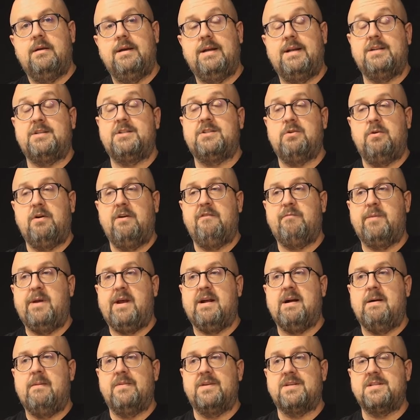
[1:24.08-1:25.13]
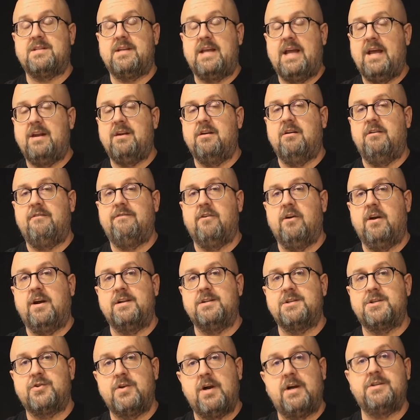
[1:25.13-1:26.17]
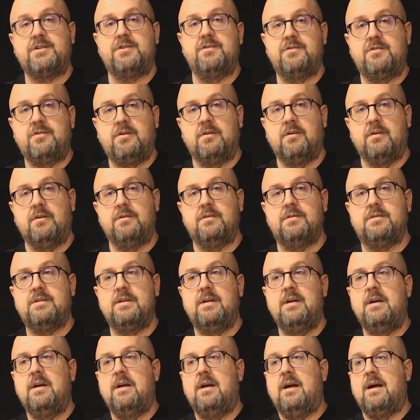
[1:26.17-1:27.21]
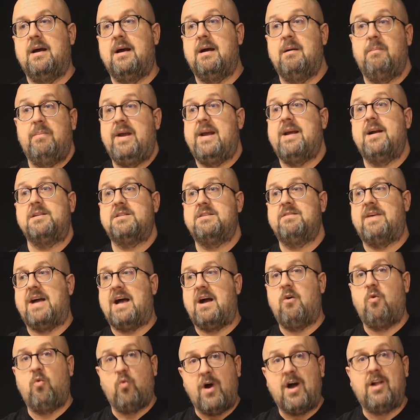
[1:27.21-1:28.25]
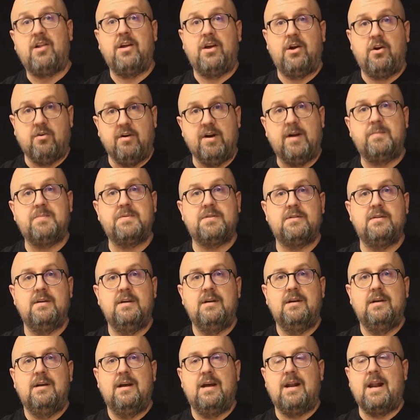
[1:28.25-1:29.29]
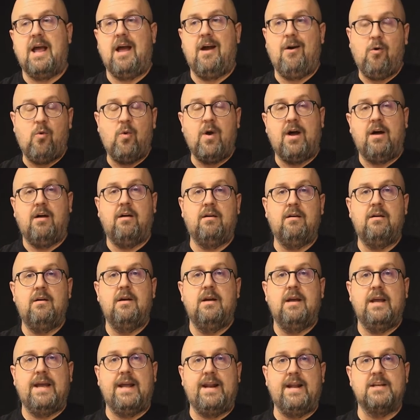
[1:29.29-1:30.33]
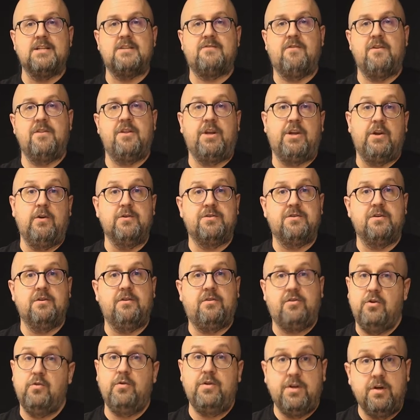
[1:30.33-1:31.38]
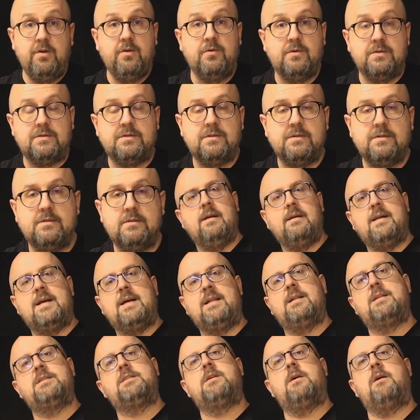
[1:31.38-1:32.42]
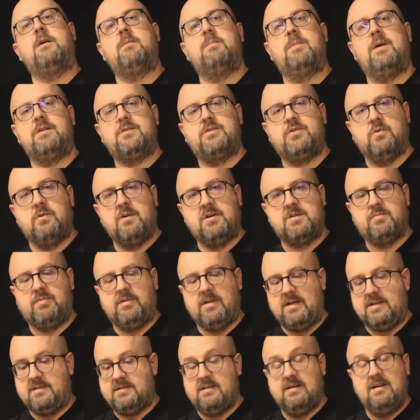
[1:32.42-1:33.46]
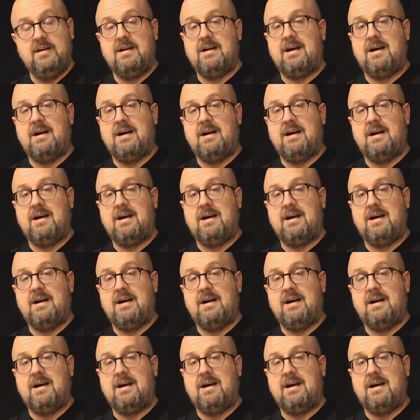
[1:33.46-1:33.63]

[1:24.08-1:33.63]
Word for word: It has sort of become the standard for construction screws because of how well it grips and how well it is for the user to use. Now let's talk about Torx Plus.